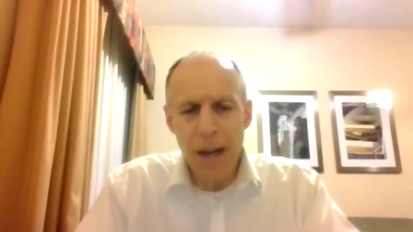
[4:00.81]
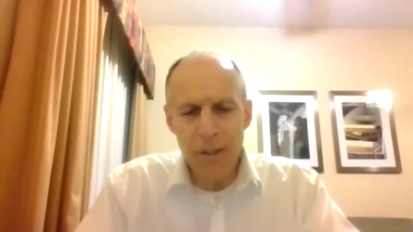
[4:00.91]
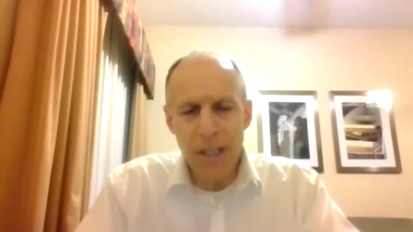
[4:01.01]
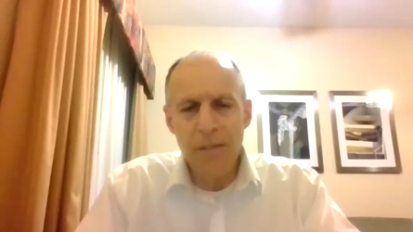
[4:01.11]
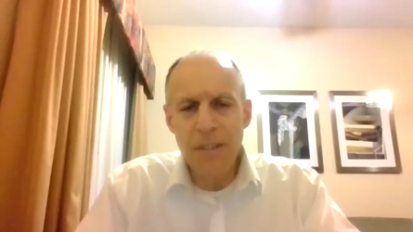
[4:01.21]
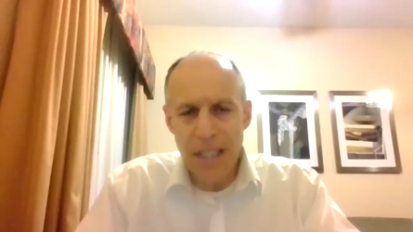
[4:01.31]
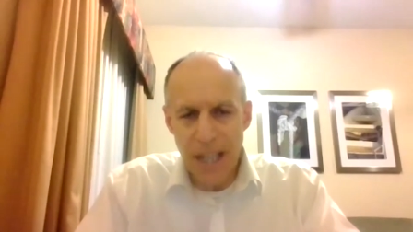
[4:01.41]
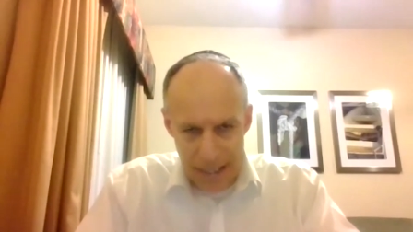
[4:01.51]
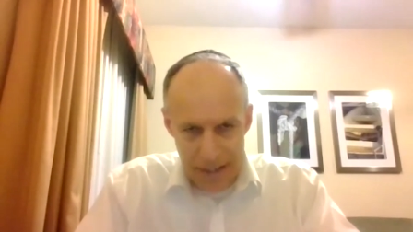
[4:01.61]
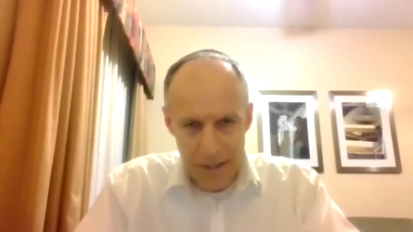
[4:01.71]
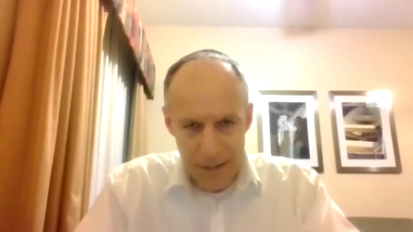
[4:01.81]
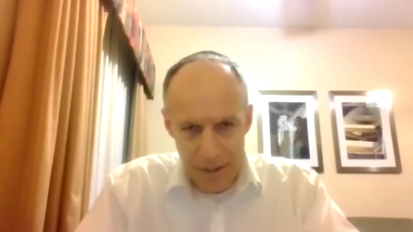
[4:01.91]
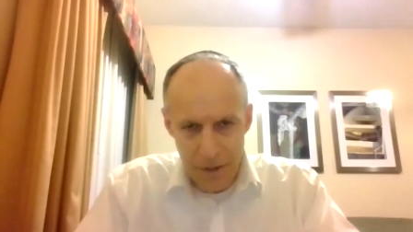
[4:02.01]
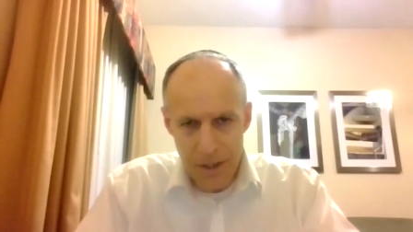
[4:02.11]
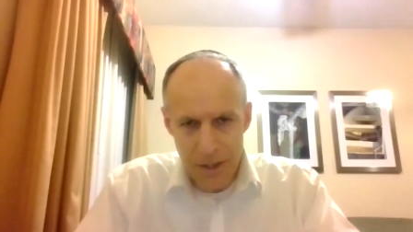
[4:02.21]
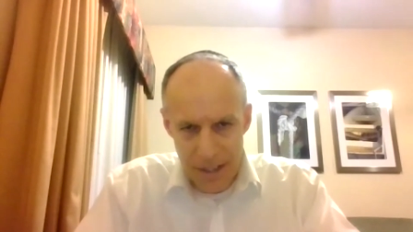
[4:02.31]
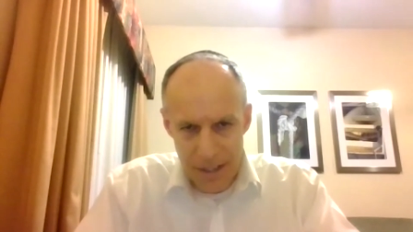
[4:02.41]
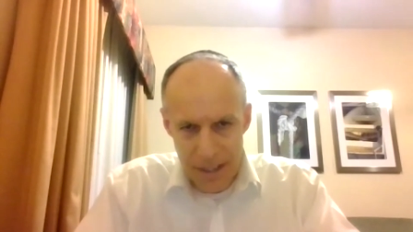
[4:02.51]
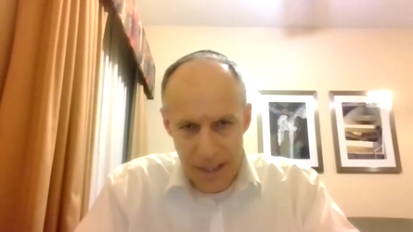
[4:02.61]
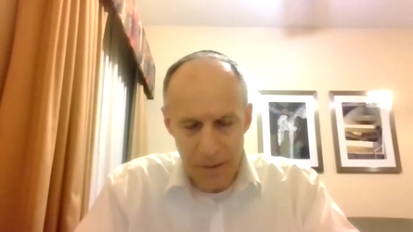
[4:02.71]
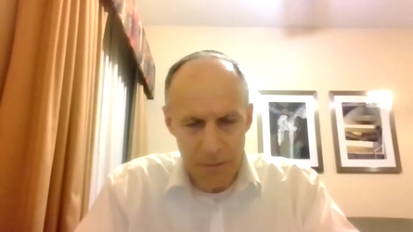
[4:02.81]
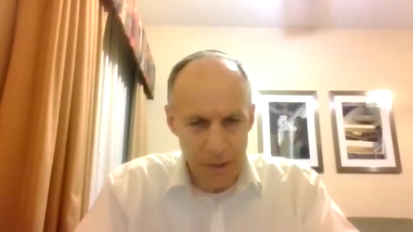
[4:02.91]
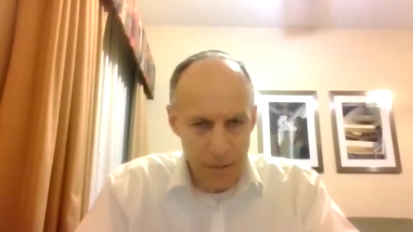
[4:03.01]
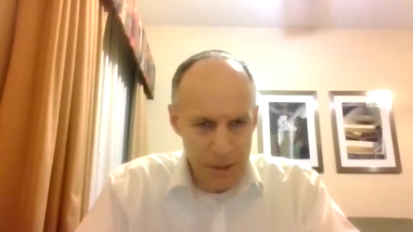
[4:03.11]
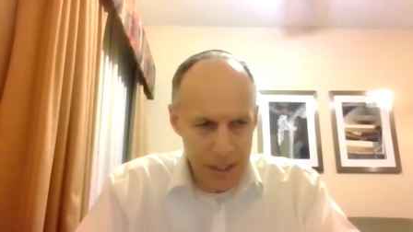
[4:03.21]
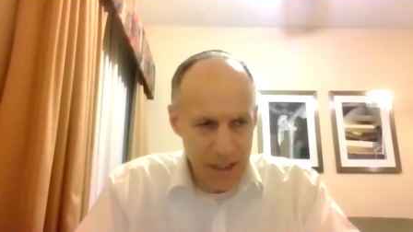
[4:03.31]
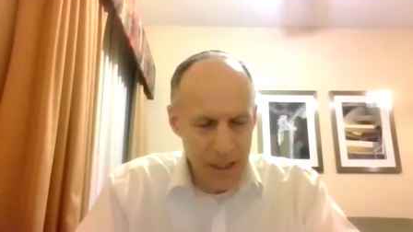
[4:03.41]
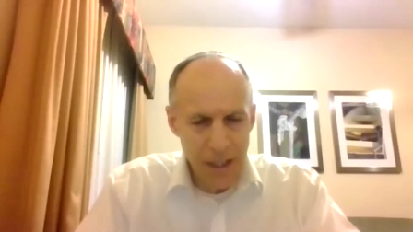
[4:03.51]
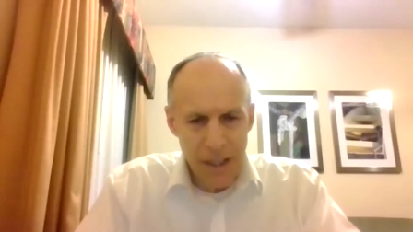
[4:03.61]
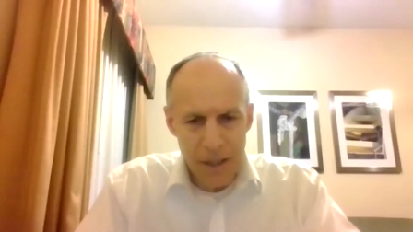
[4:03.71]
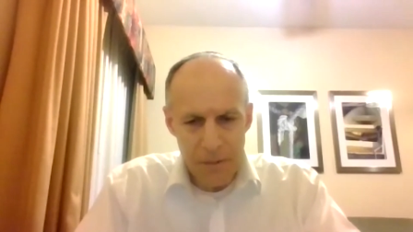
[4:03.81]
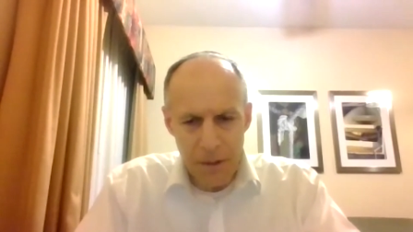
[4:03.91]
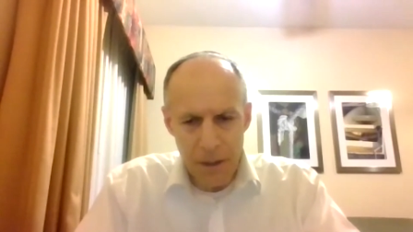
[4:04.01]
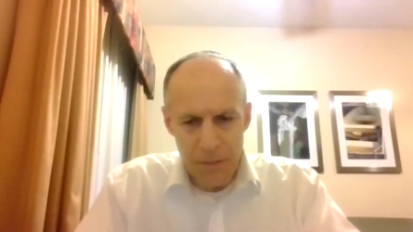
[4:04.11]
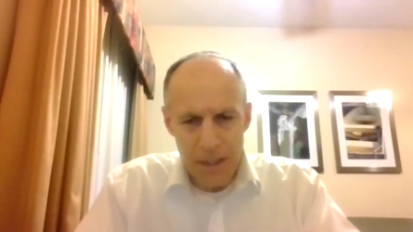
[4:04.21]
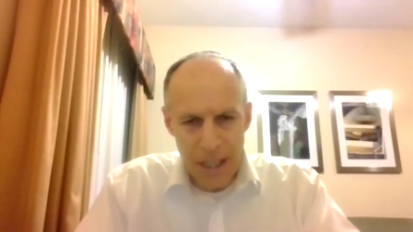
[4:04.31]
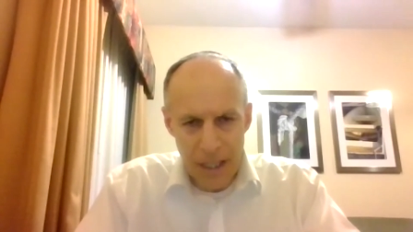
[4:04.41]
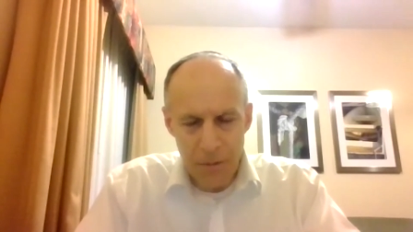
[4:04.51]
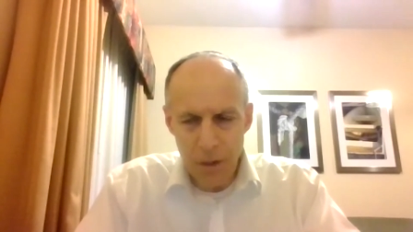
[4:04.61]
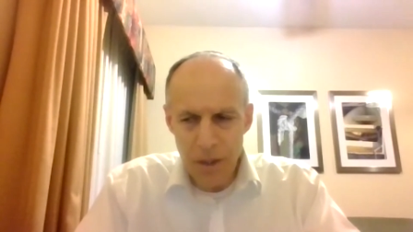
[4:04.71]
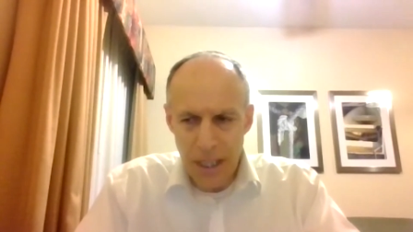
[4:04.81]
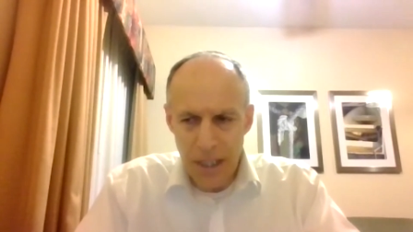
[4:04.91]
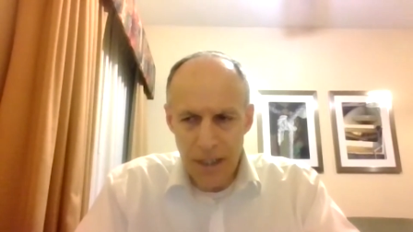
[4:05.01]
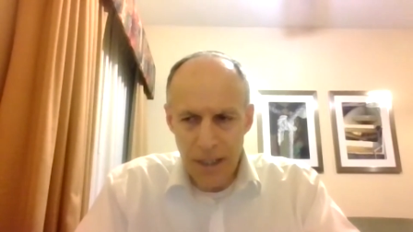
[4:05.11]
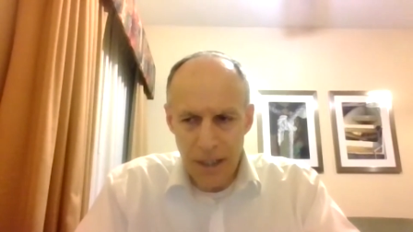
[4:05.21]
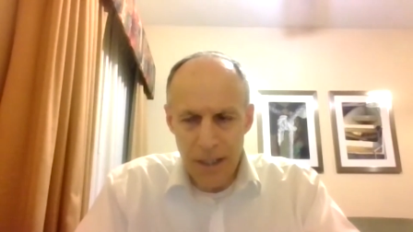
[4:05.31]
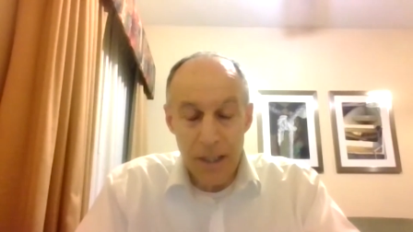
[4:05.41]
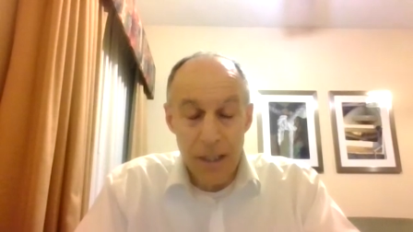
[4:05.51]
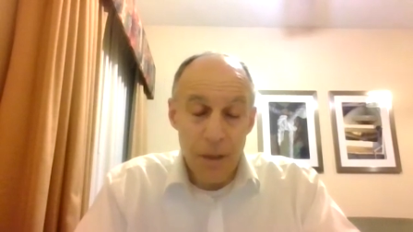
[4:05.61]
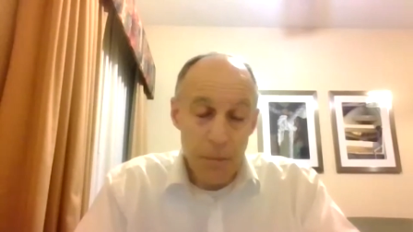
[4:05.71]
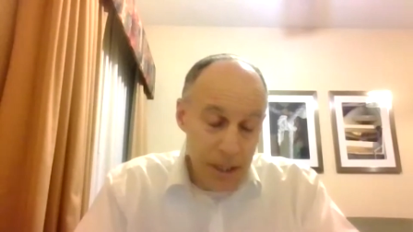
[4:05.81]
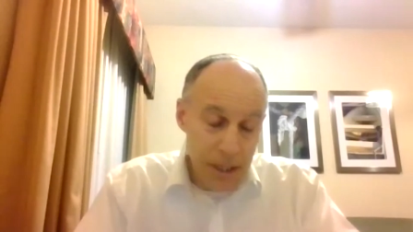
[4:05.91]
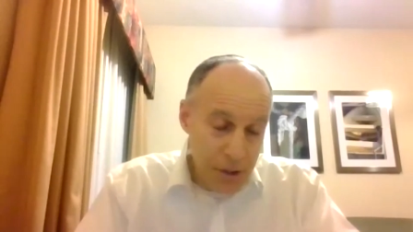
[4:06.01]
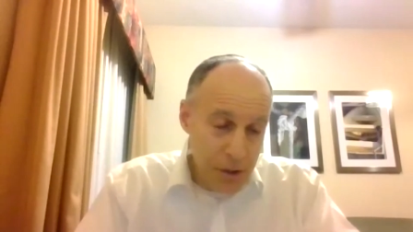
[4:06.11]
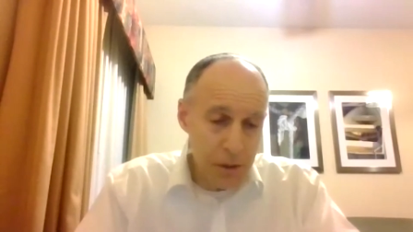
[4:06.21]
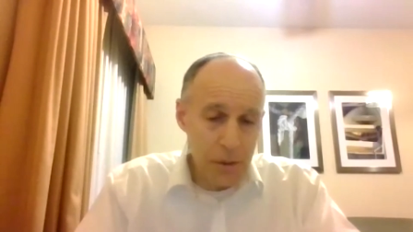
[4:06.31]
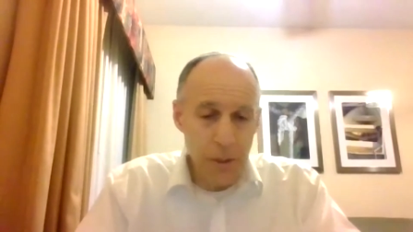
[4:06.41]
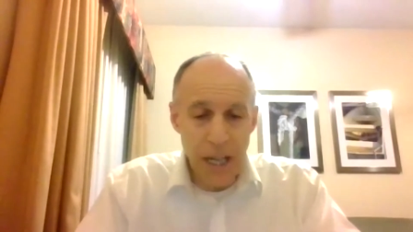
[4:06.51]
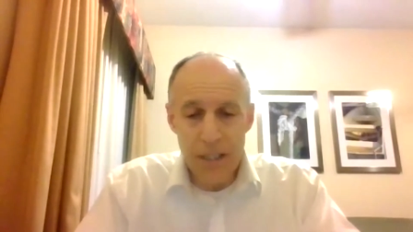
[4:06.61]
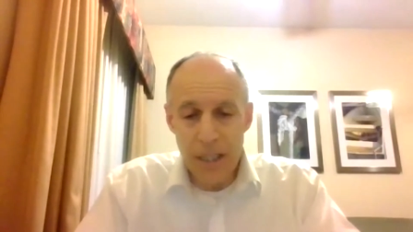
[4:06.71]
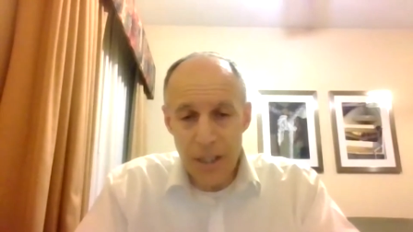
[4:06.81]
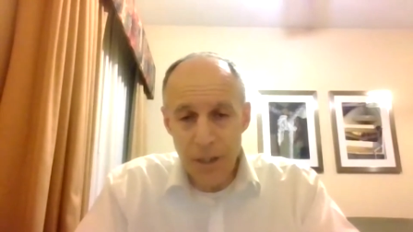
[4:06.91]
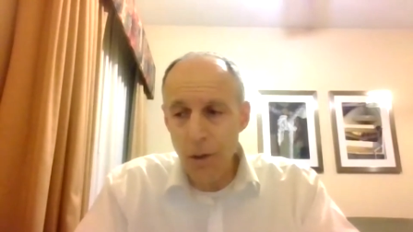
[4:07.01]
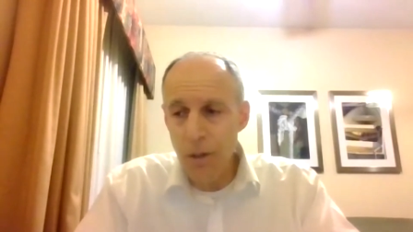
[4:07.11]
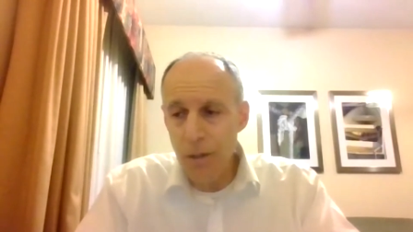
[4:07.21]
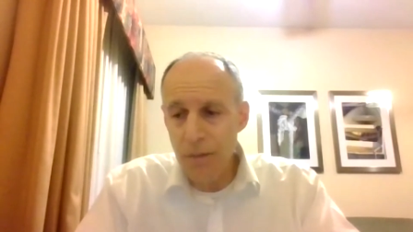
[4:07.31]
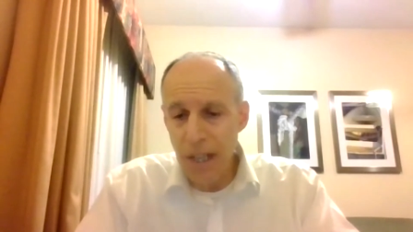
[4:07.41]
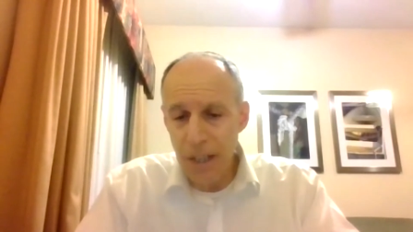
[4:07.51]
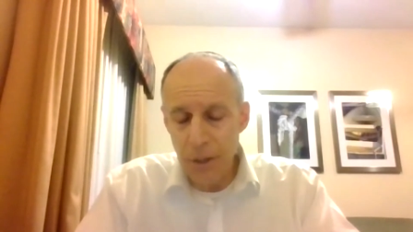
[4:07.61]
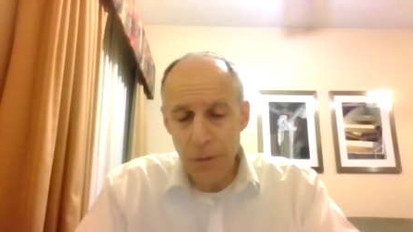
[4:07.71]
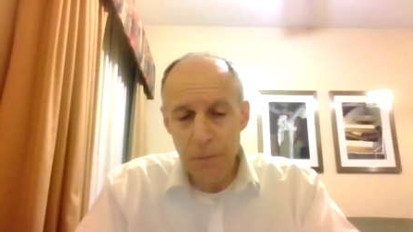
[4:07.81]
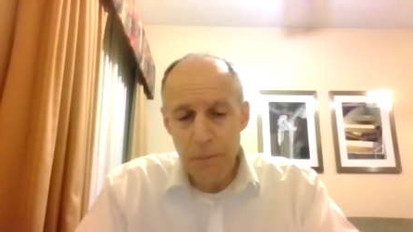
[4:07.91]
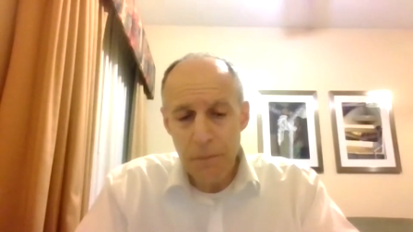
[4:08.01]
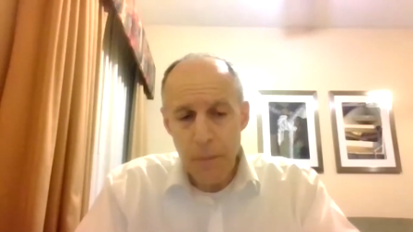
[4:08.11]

amount of debt owed to the city from the from the Taylor Road Synagogue, but it too has historical value,